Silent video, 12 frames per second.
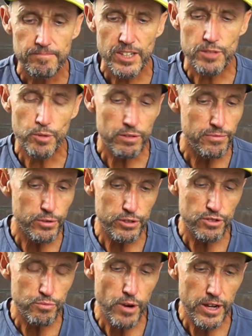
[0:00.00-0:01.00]
That's my
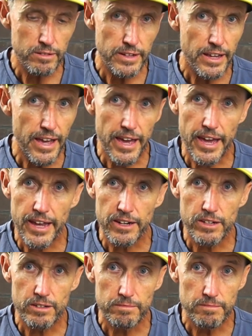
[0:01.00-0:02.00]
first run
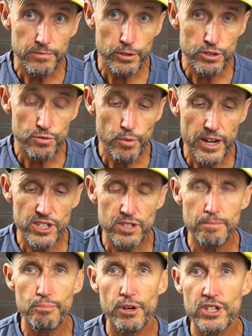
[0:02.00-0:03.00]
and first race
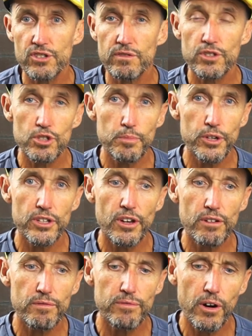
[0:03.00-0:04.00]
impressions of the
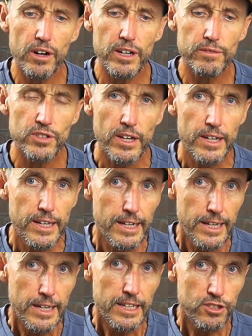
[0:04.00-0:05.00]
Speedgoat 5s.
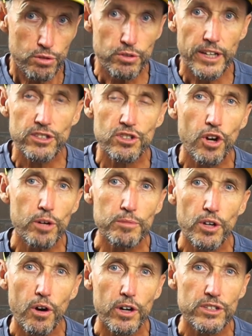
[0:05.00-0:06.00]
Until next time
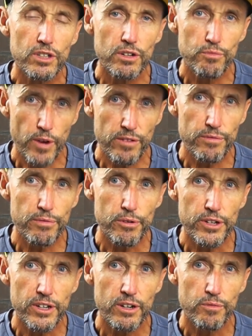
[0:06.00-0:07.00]
guys, run
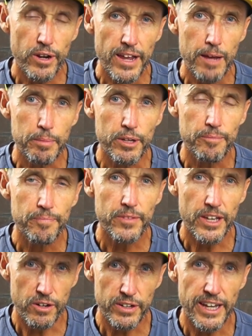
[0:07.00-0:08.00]
free, run happy,
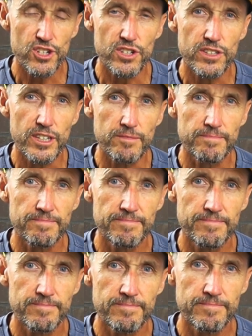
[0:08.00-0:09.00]
and I'll catch you then.